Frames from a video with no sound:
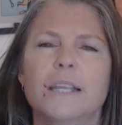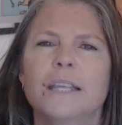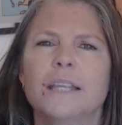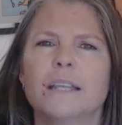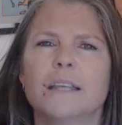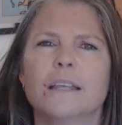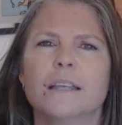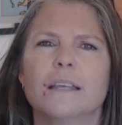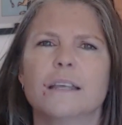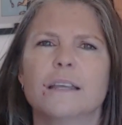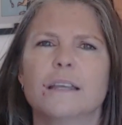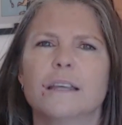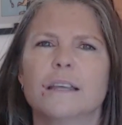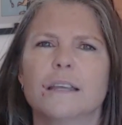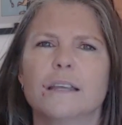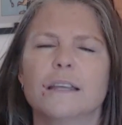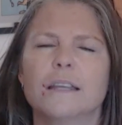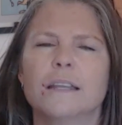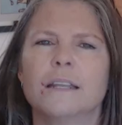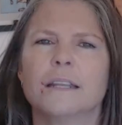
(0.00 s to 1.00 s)
in,
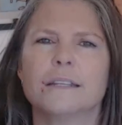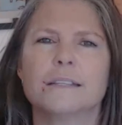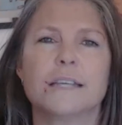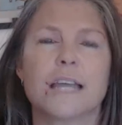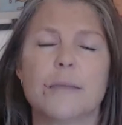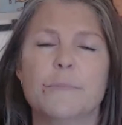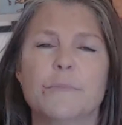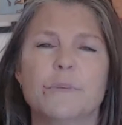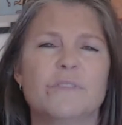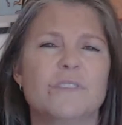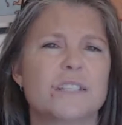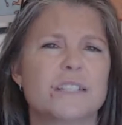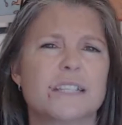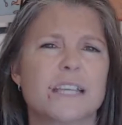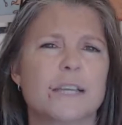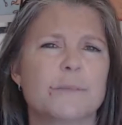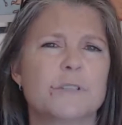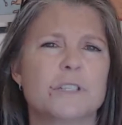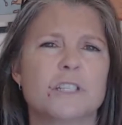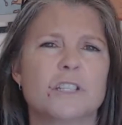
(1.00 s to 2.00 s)
a, in a time of
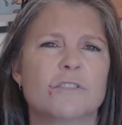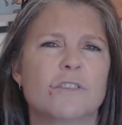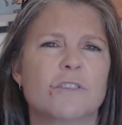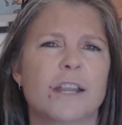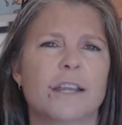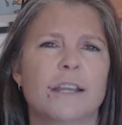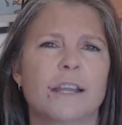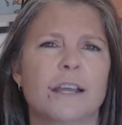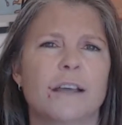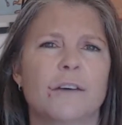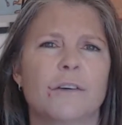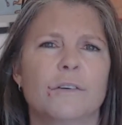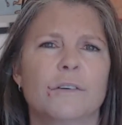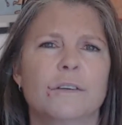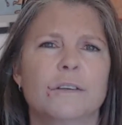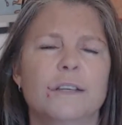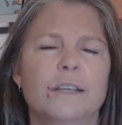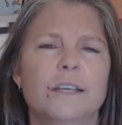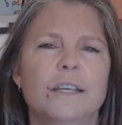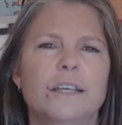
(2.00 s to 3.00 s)
deception right now.
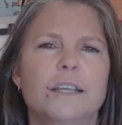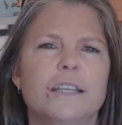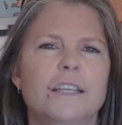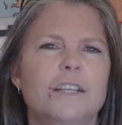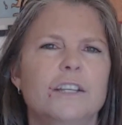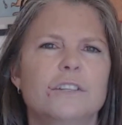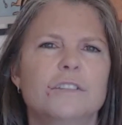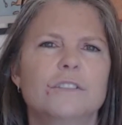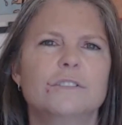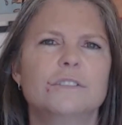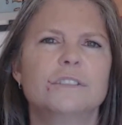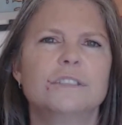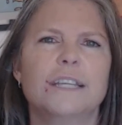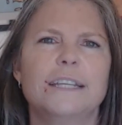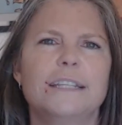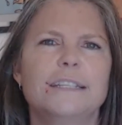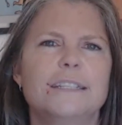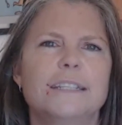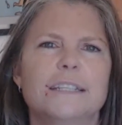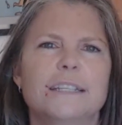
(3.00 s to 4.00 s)
You know,
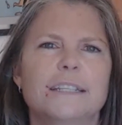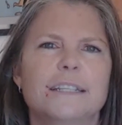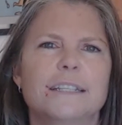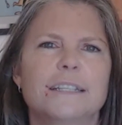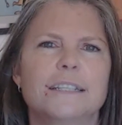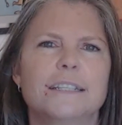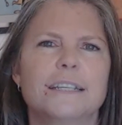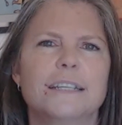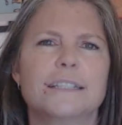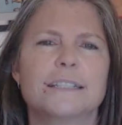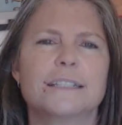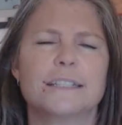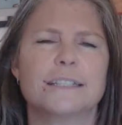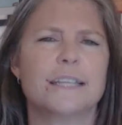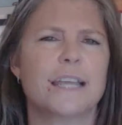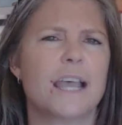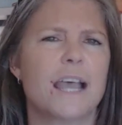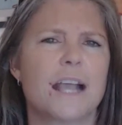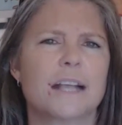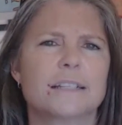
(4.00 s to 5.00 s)
Satan has
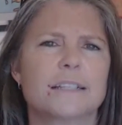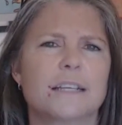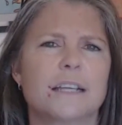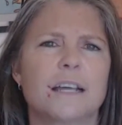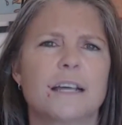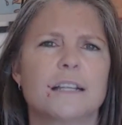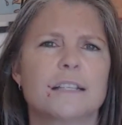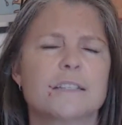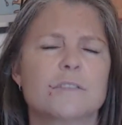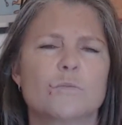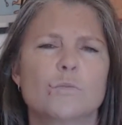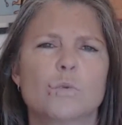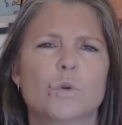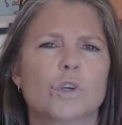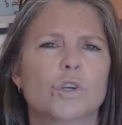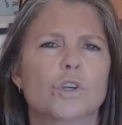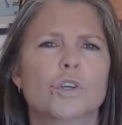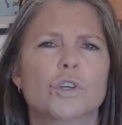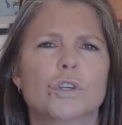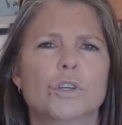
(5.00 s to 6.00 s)
attacked God's
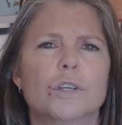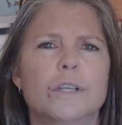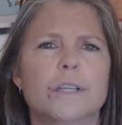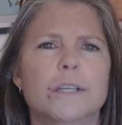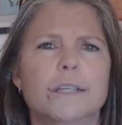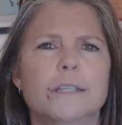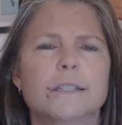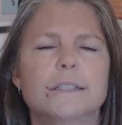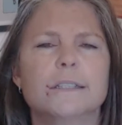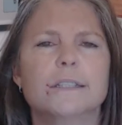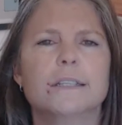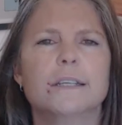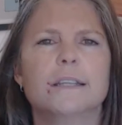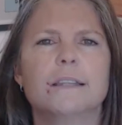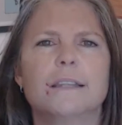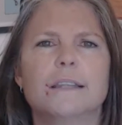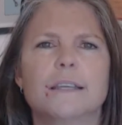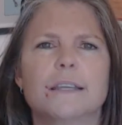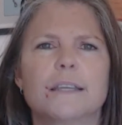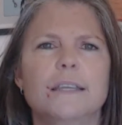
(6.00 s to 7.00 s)
word,
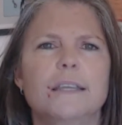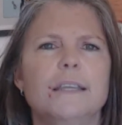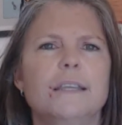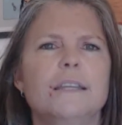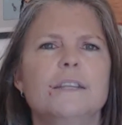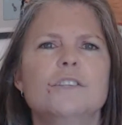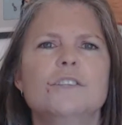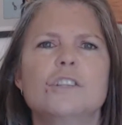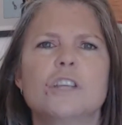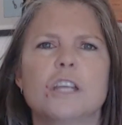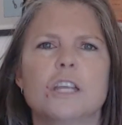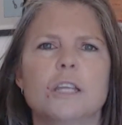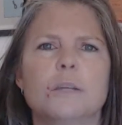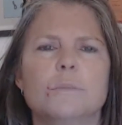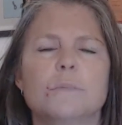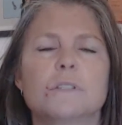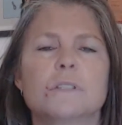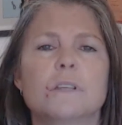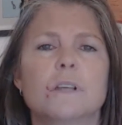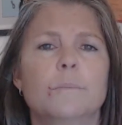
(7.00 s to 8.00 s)
the King
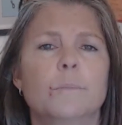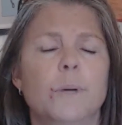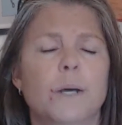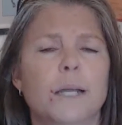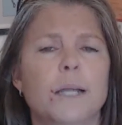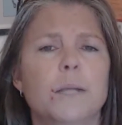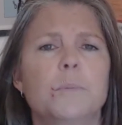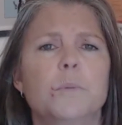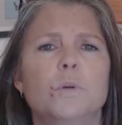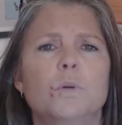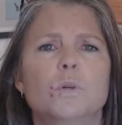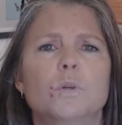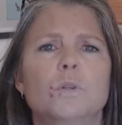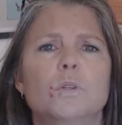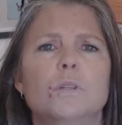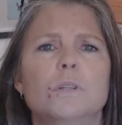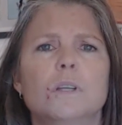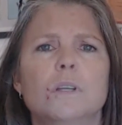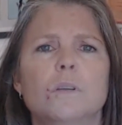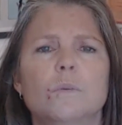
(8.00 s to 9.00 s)
James
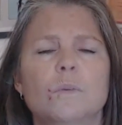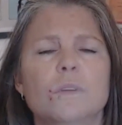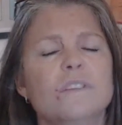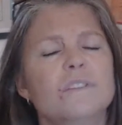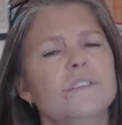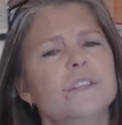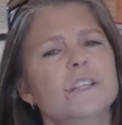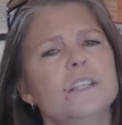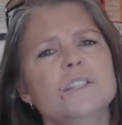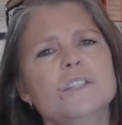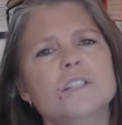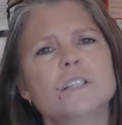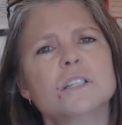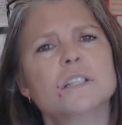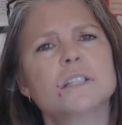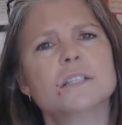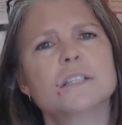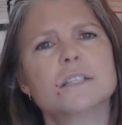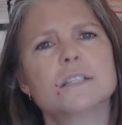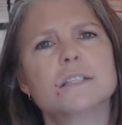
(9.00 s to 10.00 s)
Bible, with a
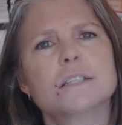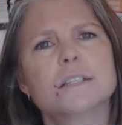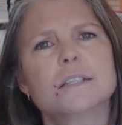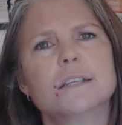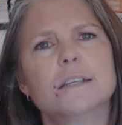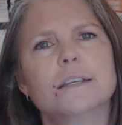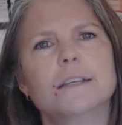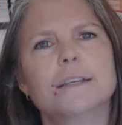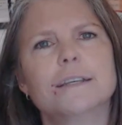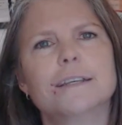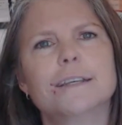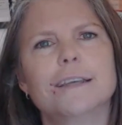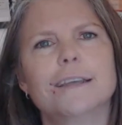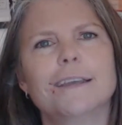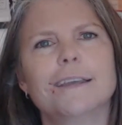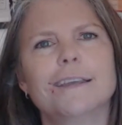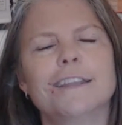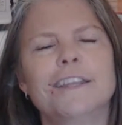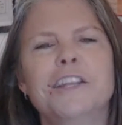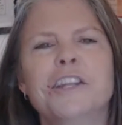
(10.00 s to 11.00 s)
vengeance.
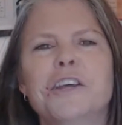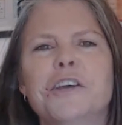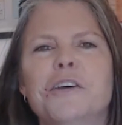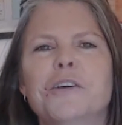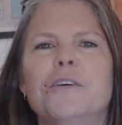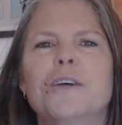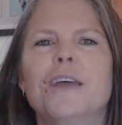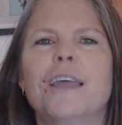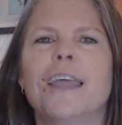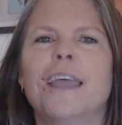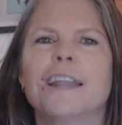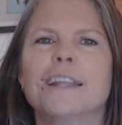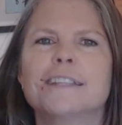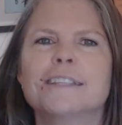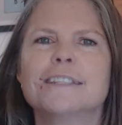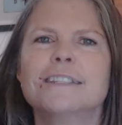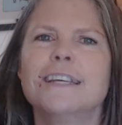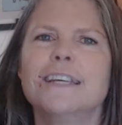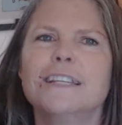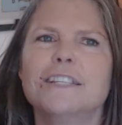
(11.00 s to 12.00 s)
You know, and
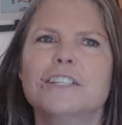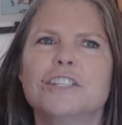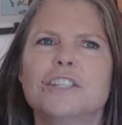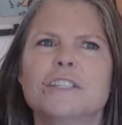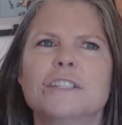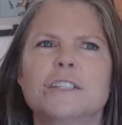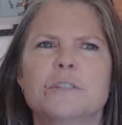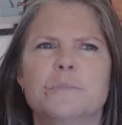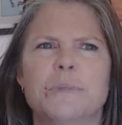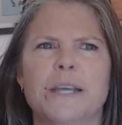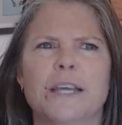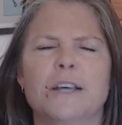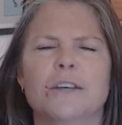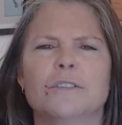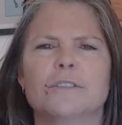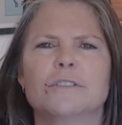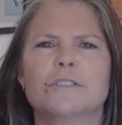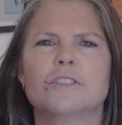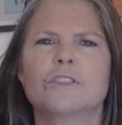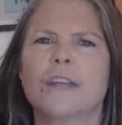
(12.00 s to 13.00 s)
it's not just
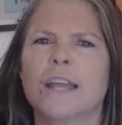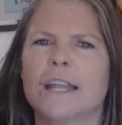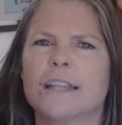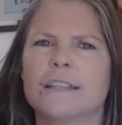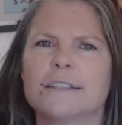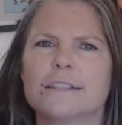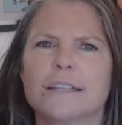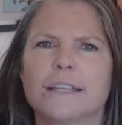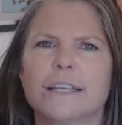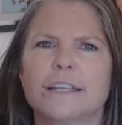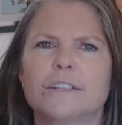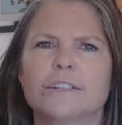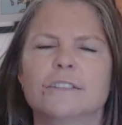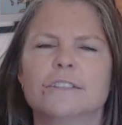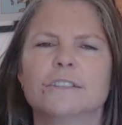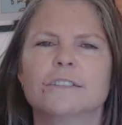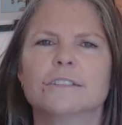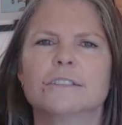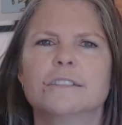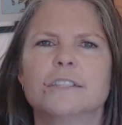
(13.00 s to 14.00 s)
about
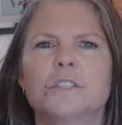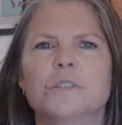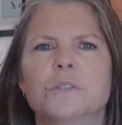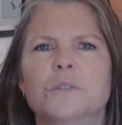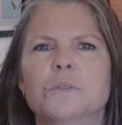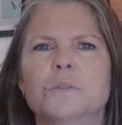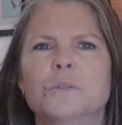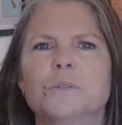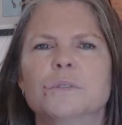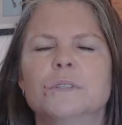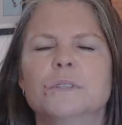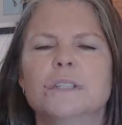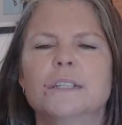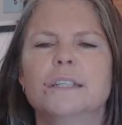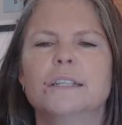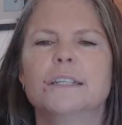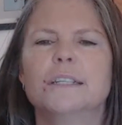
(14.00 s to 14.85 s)
translators who,